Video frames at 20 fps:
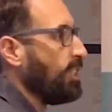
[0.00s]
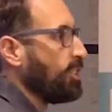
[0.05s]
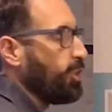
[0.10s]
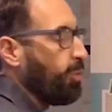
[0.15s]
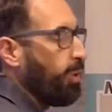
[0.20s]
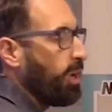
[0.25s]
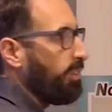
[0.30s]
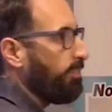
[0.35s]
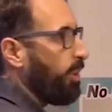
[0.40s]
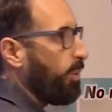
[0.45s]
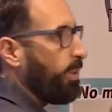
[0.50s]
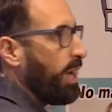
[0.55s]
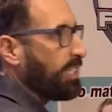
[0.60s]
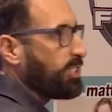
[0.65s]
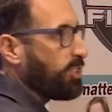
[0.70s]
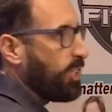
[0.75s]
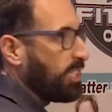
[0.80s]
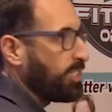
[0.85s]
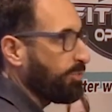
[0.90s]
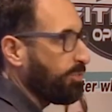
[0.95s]
So one of our
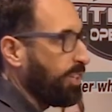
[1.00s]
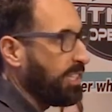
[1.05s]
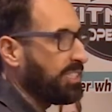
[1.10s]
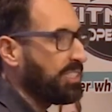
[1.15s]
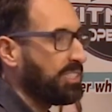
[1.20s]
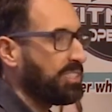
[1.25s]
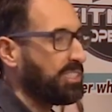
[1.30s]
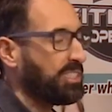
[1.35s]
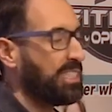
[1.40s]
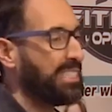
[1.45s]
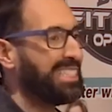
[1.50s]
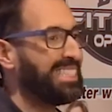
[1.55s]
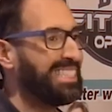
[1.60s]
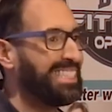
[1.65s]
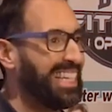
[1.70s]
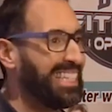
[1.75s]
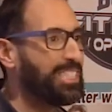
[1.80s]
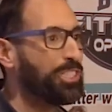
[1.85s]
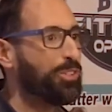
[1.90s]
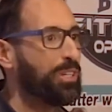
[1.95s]
restaurants, for instance, is
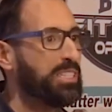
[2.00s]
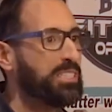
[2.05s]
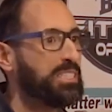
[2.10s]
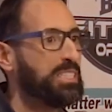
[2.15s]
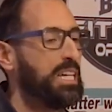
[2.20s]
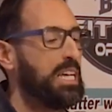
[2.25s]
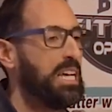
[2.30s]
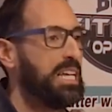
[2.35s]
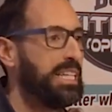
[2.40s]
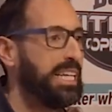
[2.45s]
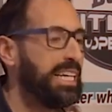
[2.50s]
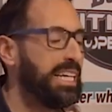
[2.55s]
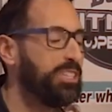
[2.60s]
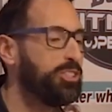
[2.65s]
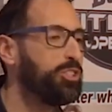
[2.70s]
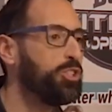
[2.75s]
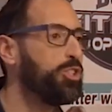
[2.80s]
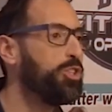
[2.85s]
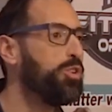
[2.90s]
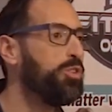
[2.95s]
Citrus. They
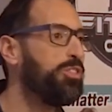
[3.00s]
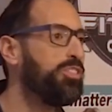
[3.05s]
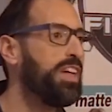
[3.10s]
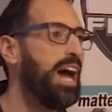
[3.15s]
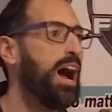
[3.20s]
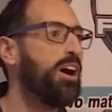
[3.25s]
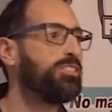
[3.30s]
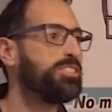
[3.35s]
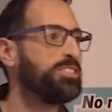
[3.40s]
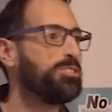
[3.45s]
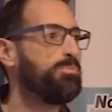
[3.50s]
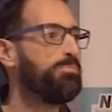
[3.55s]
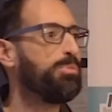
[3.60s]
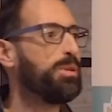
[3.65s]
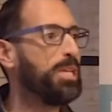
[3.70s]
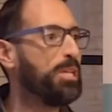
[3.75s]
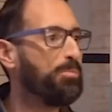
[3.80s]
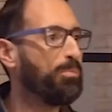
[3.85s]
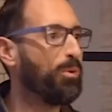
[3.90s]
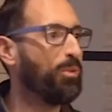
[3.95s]
get 2,000
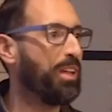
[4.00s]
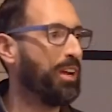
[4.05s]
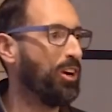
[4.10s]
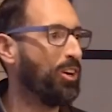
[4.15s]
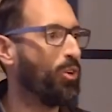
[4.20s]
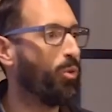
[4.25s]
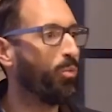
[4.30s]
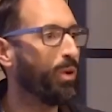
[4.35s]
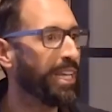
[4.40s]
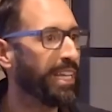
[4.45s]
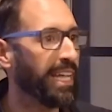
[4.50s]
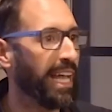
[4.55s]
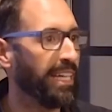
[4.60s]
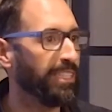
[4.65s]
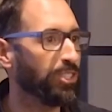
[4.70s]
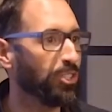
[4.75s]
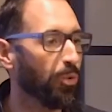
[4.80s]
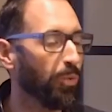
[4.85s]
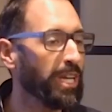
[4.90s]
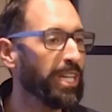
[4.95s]
people there on a weekend.
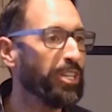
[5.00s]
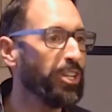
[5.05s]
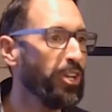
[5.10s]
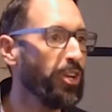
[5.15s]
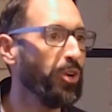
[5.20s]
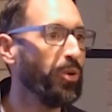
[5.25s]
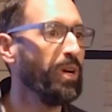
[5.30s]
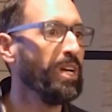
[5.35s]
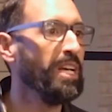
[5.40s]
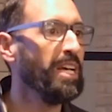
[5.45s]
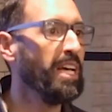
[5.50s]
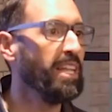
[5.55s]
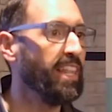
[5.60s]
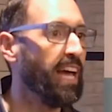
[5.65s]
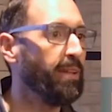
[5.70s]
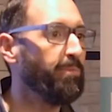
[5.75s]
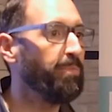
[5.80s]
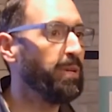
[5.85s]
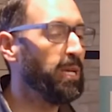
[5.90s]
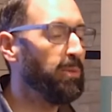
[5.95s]
So we knew
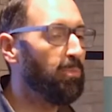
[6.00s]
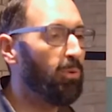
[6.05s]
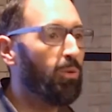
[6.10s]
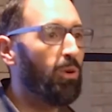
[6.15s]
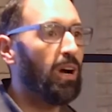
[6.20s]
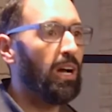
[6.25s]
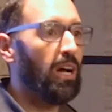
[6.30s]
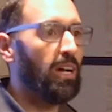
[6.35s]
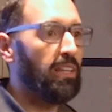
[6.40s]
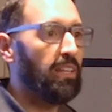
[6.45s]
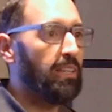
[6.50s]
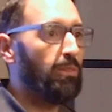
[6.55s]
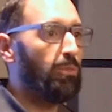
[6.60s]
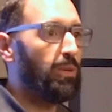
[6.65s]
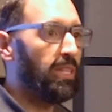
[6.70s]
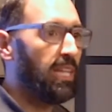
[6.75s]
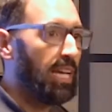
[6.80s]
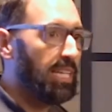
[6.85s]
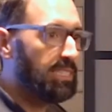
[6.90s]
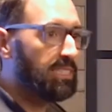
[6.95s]
that people,
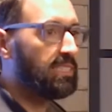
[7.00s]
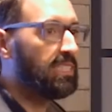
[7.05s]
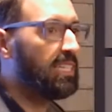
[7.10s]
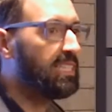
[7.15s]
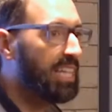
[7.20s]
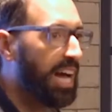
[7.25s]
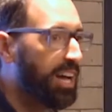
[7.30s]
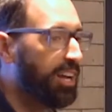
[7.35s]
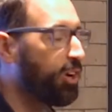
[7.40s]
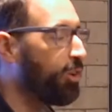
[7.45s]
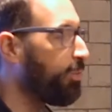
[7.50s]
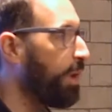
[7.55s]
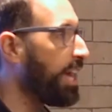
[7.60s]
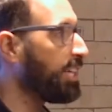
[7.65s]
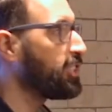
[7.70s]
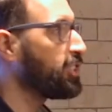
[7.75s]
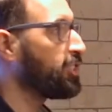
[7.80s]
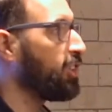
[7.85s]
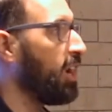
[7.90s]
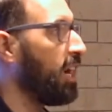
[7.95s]
when they sit down at a
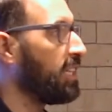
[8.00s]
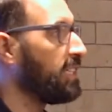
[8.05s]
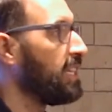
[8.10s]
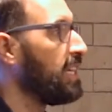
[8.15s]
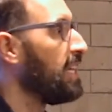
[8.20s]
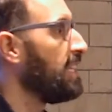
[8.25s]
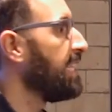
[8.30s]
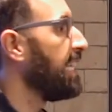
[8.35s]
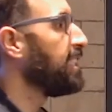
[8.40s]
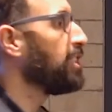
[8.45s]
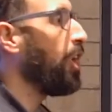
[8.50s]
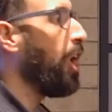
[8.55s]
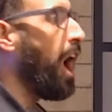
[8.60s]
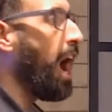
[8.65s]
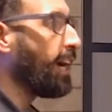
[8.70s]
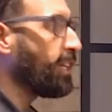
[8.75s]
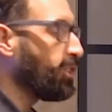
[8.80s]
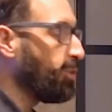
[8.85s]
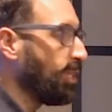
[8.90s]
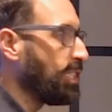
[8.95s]
restaurant, they
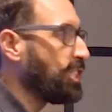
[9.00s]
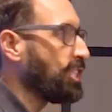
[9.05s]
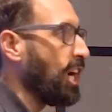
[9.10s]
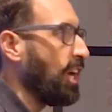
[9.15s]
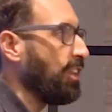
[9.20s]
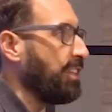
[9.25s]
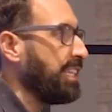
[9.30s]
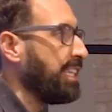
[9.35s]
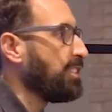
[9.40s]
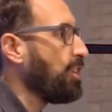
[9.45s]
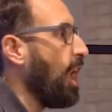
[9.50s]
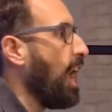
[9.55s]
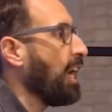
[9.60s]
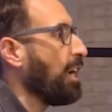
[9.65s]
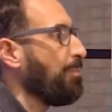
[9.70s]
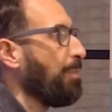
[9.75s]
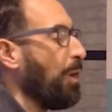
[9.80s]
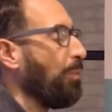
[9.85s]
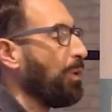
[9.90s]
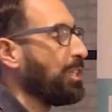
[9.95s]
talk to each other, they
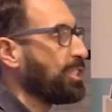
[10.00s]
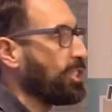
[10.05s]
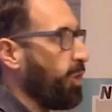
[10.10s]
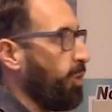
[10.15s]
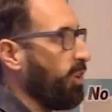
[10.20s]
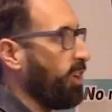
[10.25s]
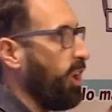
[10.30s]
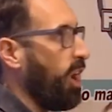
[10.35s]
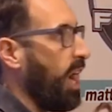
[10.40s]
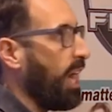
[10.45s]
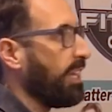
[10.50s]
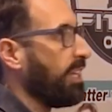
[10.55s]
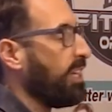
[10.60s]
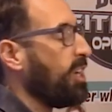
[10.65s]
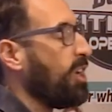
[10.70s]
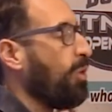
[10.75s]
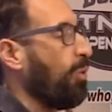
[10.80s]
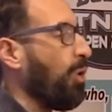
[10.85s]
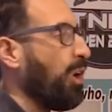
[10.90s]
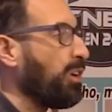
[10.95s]
talk about what's going on,
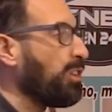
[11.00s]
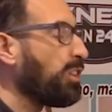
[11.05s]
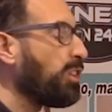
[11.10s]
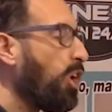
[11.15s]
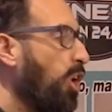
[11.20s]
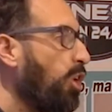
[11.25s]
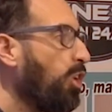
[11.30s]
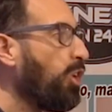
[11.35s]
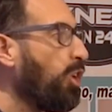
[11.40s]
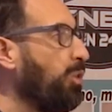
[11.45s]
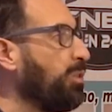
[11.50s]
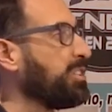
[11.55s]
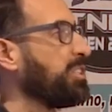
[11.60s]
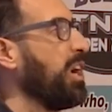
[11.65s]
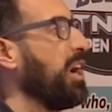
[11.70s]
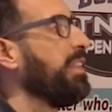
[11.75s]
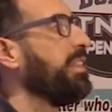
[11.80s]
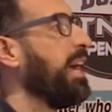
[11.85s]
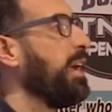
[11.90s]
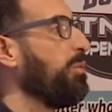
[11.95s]
where our logo is
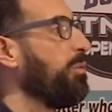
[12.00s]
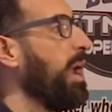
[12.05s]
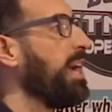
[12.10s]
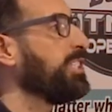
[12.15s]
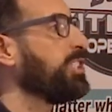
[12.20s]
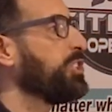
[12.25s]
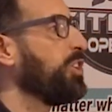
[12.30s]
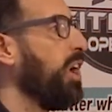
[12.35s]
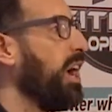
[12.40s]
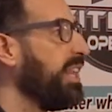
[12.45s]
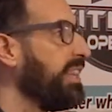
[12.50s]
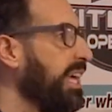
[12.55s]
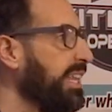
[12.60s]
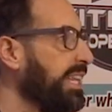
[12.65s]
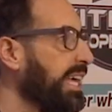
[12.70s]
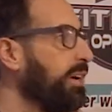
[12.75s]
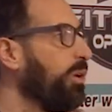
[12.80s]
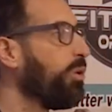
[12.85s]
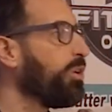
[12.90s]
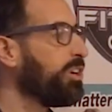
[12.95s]
on that restaurant. And then
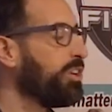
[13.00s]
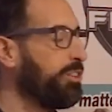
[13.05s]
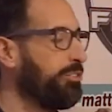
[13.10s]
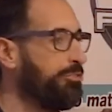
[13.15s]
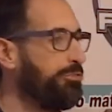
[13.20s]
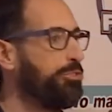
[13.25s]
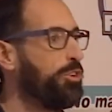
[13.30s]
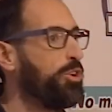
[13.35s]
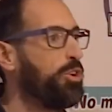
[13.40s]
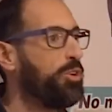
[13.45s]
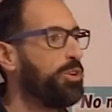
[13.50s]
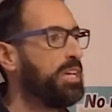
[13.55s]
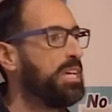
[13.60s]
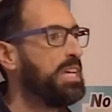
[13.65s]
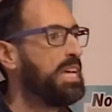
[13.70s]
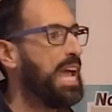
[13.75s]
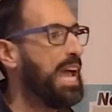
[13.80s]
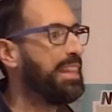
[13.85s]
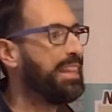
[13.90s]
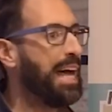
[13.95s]
they order the food,
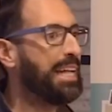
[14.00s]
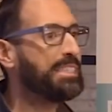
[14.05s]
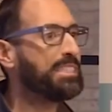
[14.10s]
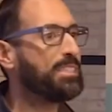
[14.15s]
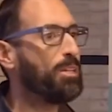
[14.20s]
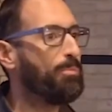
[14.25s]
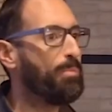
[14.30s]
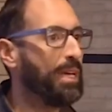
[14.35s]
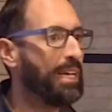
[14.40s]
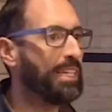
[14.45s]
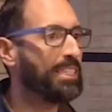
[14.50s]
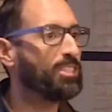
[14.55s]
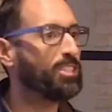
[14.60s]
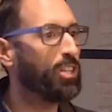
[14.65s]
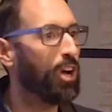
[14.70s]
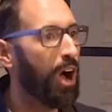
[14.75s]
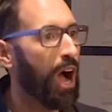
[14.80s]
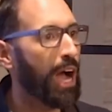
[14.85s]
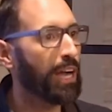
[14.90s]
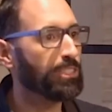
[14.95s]
and that's the biggest
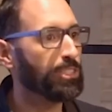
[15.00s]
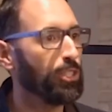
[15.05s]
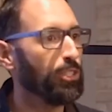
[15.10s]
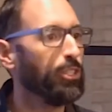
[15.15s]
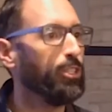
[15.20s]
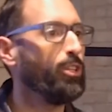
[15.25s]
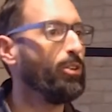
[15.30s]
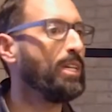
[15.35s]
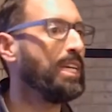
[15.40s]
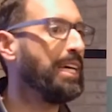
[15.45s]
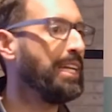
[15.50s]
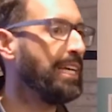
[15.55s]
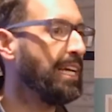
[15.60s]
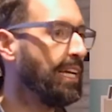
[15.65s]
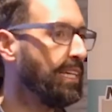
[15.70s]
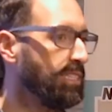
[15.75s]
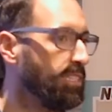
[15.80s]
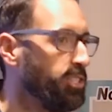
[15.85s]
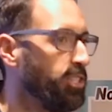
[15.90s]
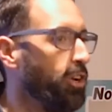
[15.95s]
talk. So, getting
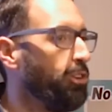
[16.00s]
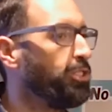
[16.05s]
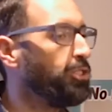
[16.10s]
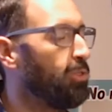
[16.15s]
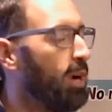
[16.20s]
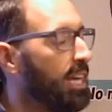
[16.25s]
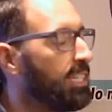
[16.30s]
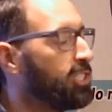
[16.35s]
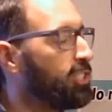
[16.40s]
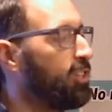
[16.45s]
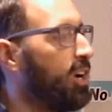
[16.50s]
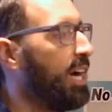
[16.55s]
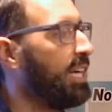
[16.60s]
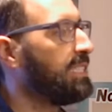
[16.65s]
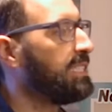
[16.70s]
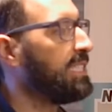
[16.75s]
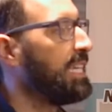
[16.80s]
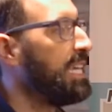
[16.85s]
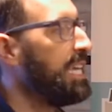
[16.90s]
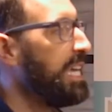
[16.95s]
into those
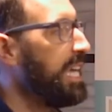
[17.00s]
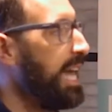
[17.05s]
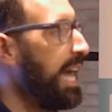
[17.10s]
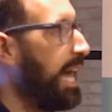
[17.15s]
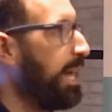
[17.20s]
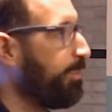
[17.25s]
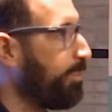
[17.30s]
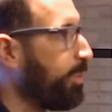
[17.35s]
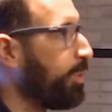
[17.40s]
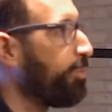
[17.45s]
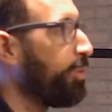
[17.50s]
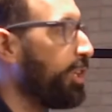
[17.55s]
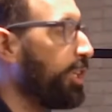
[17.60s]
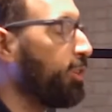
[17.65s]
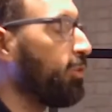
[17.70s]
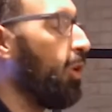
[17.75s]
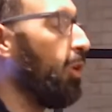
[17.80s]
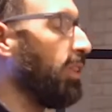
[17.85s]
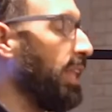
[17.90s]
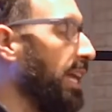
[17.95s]
restaurants, We're really
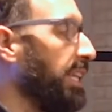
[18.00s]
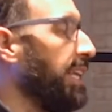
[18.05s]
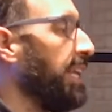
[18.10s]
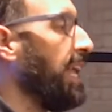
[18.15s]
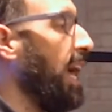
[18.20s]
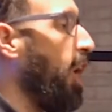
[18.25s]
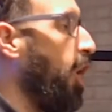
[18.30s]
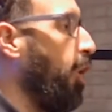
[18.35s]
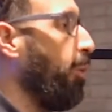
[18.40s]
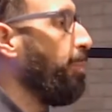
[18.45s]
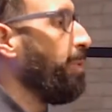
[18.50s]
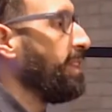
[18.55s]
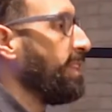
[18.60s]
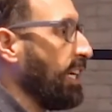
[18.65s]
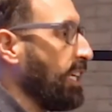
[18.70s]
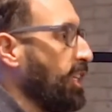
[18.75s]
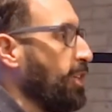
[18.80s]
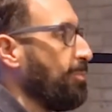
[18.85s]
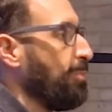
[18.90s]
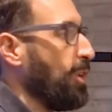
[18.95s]
growing that and then helping
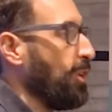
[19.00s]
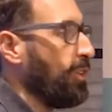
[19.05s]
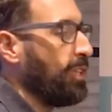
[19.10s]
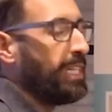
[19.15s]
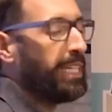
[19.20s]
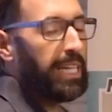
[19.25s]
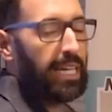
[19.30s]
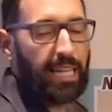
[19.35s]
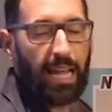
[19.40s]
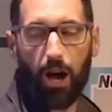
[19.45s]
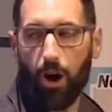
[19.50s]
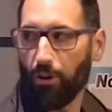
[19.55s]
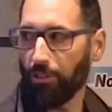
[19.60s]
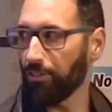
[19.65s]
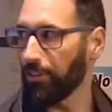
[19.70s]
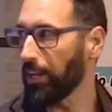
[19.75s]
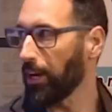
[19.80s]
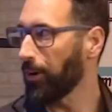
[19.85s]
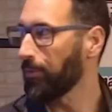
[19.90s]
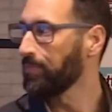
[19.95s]
the community get
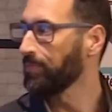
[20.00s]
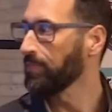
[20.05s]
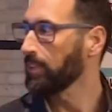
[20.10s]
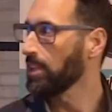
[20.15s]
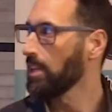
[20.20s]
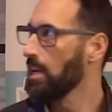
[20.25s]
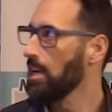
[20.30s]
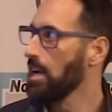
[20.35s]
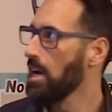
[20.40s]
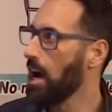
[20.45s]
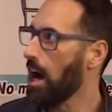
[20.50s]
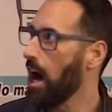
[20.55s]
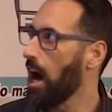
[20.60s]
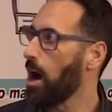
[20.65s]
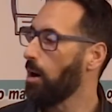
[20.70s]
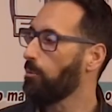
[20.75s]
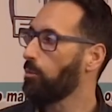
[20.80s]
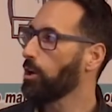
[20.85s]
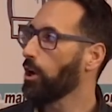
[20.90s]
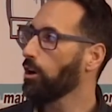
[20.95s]
healthier.
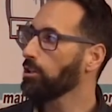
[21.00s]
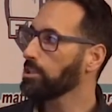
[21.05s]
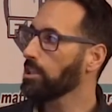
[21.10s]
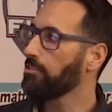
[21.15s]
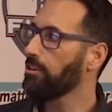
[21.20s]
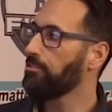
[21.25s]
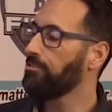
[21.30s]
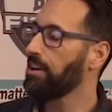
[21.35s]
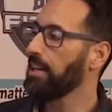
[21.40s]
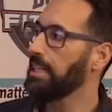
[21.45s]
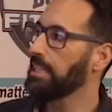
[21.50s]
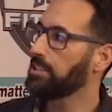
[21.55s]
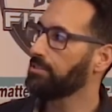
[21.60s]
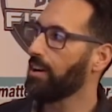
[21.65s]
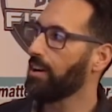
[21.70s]
We also have a fitness